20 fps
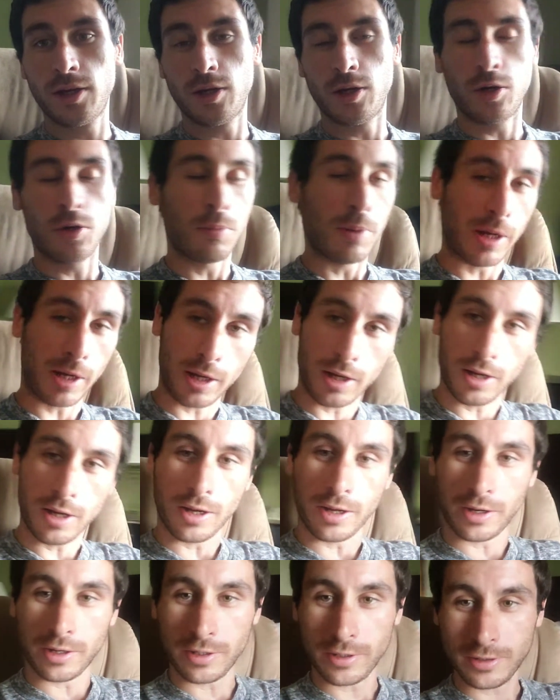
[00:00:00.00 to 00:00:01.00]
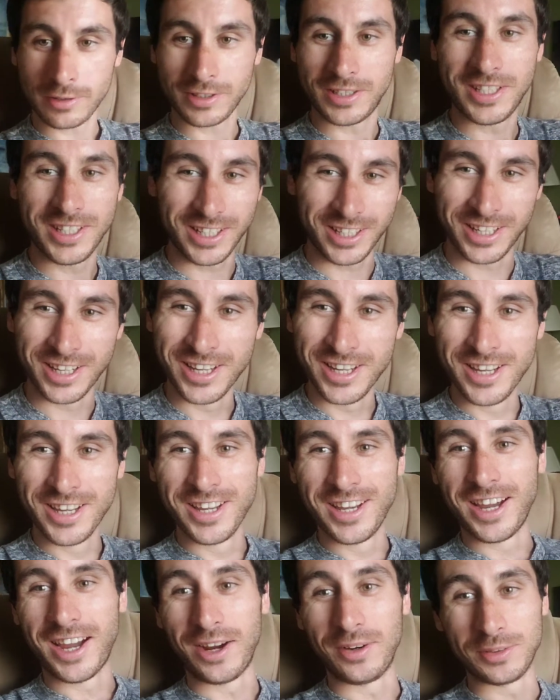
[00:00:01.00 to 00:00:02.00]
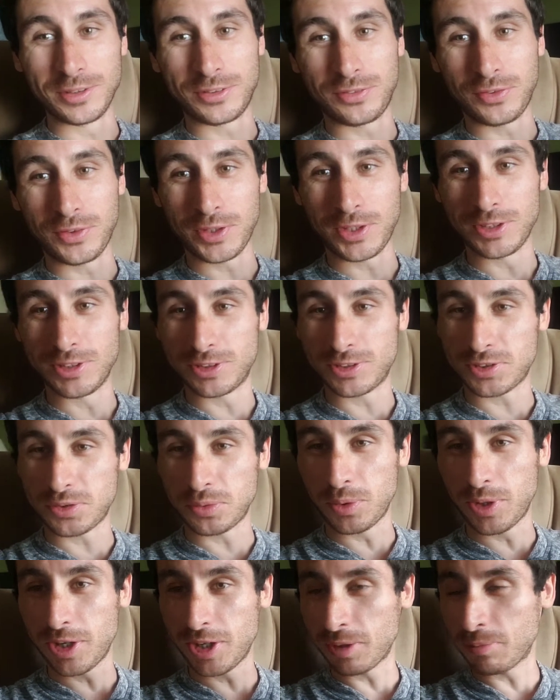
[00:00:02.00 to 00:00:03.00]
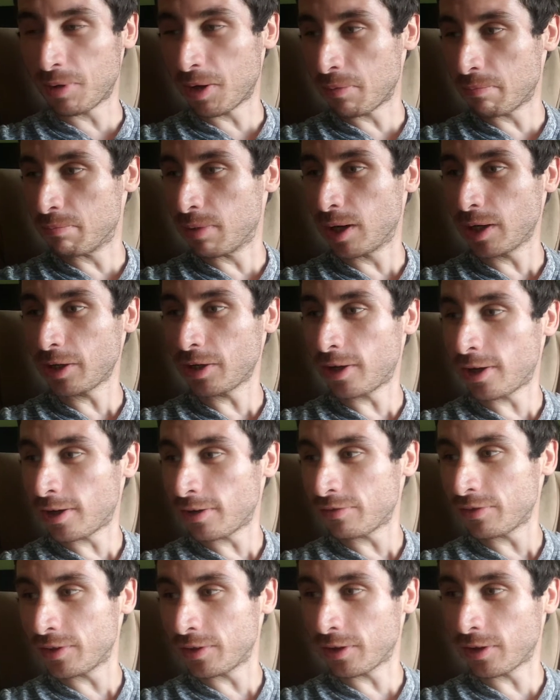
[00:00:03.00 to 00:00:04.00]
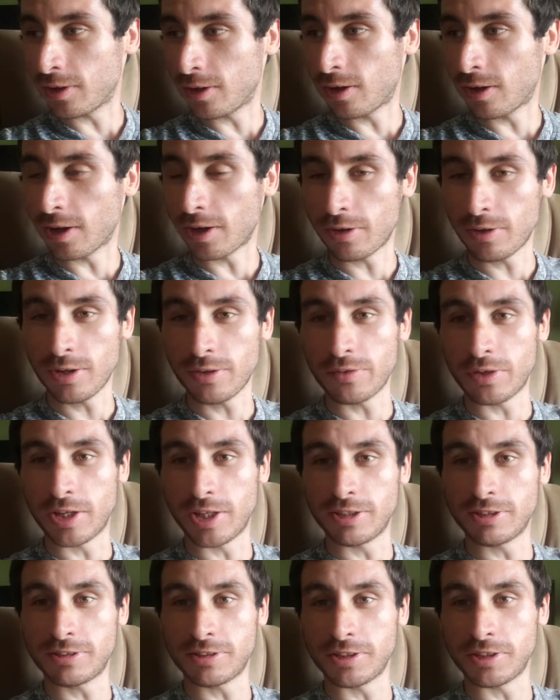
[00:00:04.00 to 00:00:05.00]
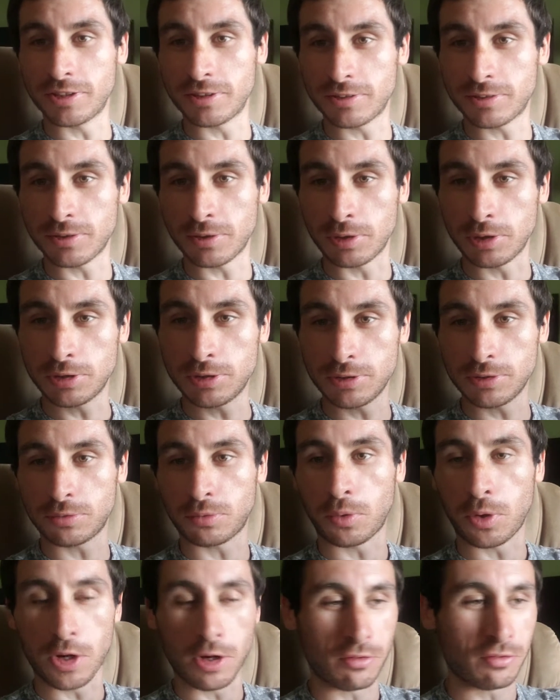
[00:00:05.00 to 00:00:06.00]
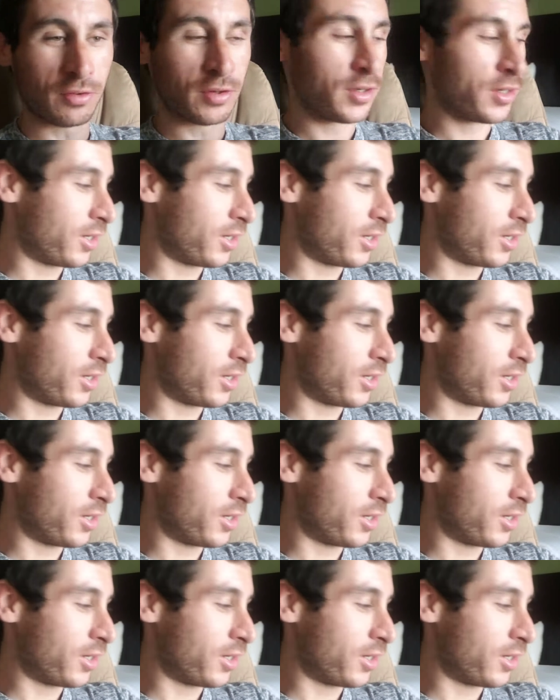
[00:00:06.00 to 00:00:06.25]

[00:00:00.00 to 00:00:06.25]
Oh my God, I was freaking sweating my butt off in the car. I don't have an A C, so this is rough.